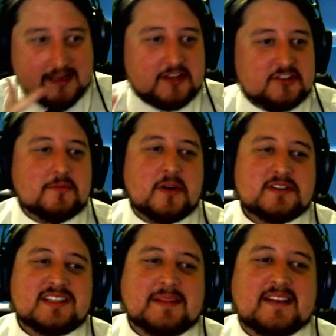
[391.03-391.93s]
so most
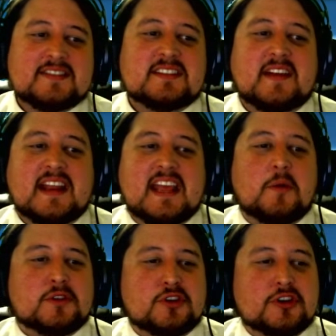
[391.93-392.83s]
of them left Slovenia
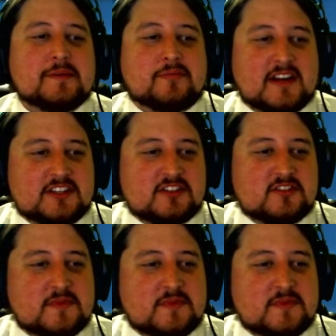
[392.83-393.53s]
with good impressions.